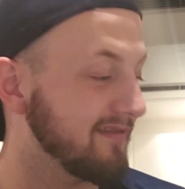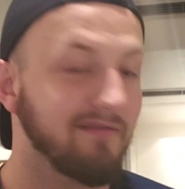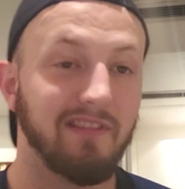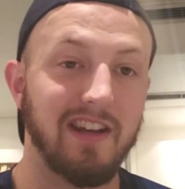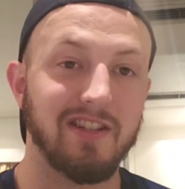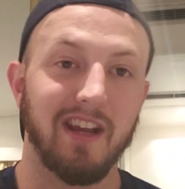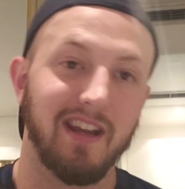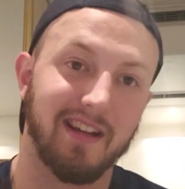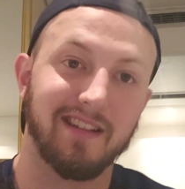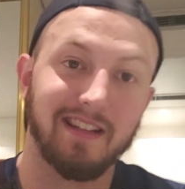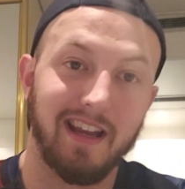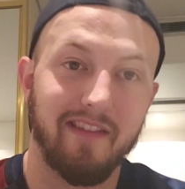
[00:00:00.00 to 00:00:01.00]
read yet
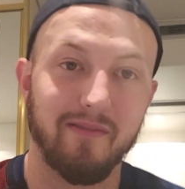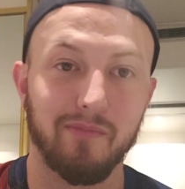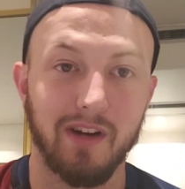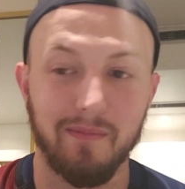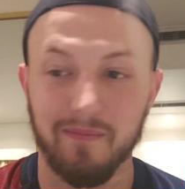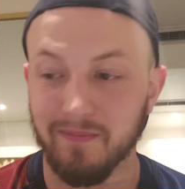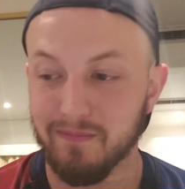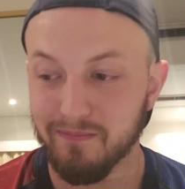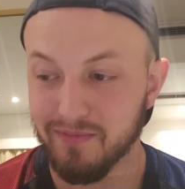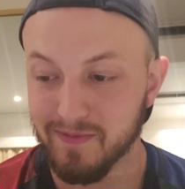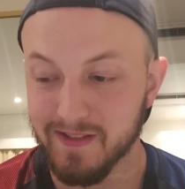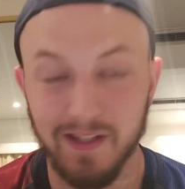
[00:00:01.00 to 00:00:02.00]
because I haven't brought
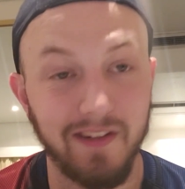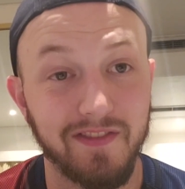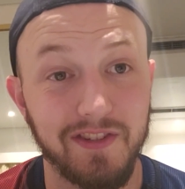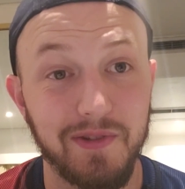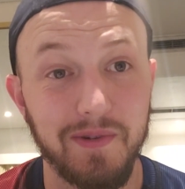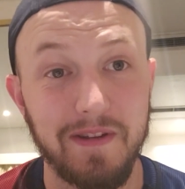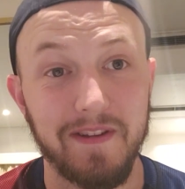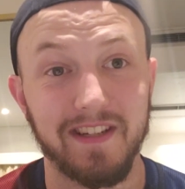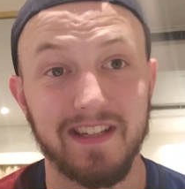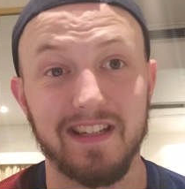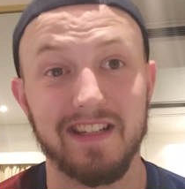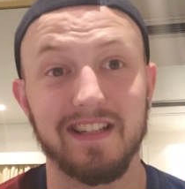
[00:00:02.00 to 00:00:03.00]
myself to do it
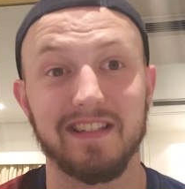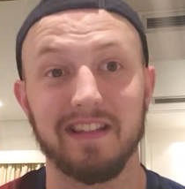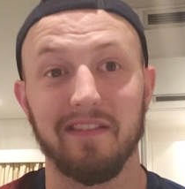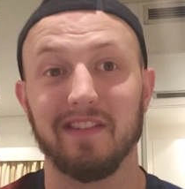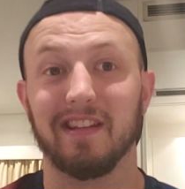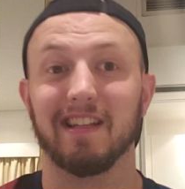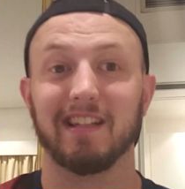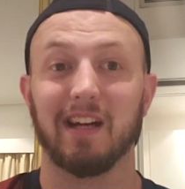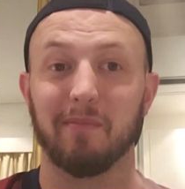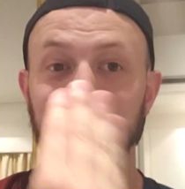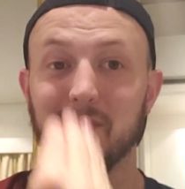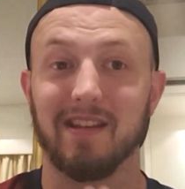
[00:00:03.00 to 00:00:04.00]
because I feel like
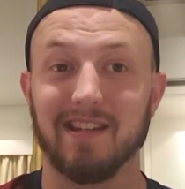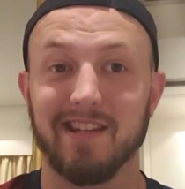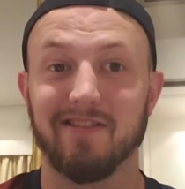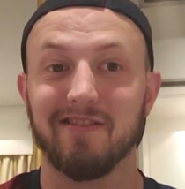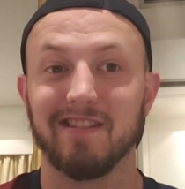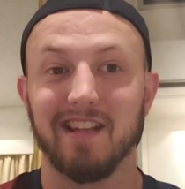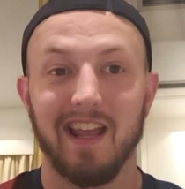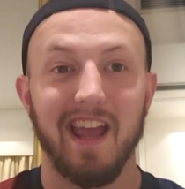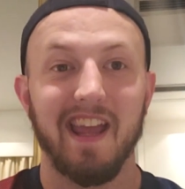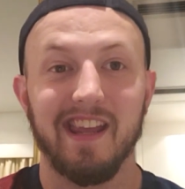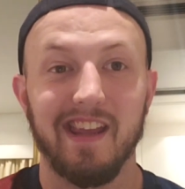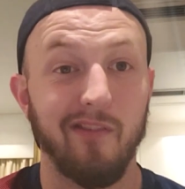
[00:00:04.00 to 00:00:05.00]
I'm gonna be in tears
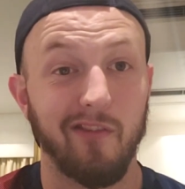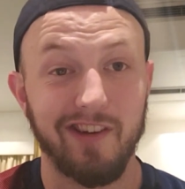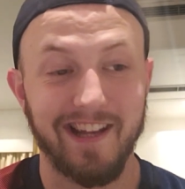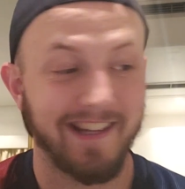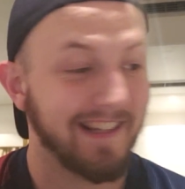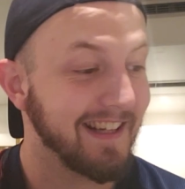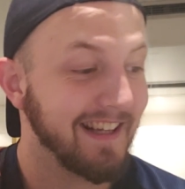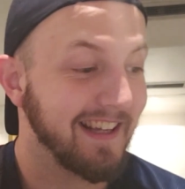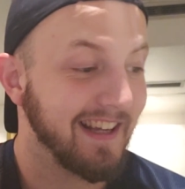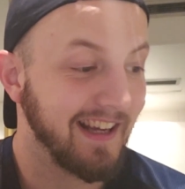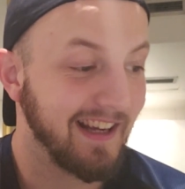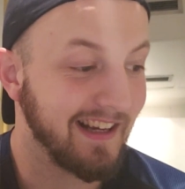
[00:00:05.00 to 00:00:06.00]
if I read it.
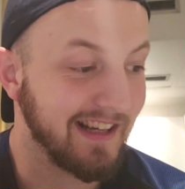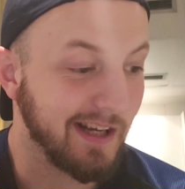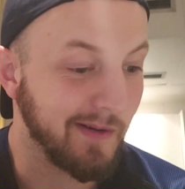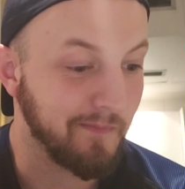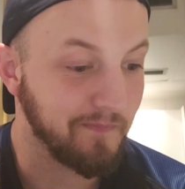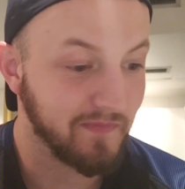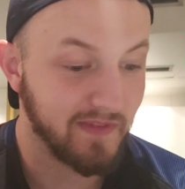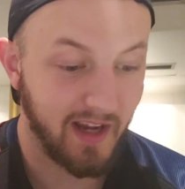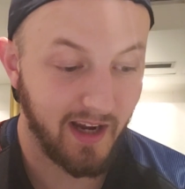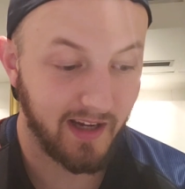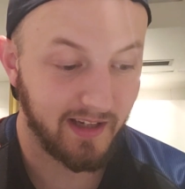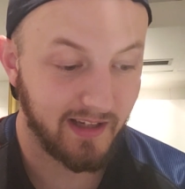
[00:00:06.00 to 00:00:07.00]

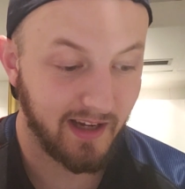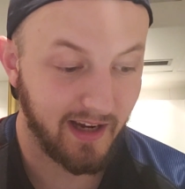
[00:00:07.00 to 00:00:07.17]
Yeah,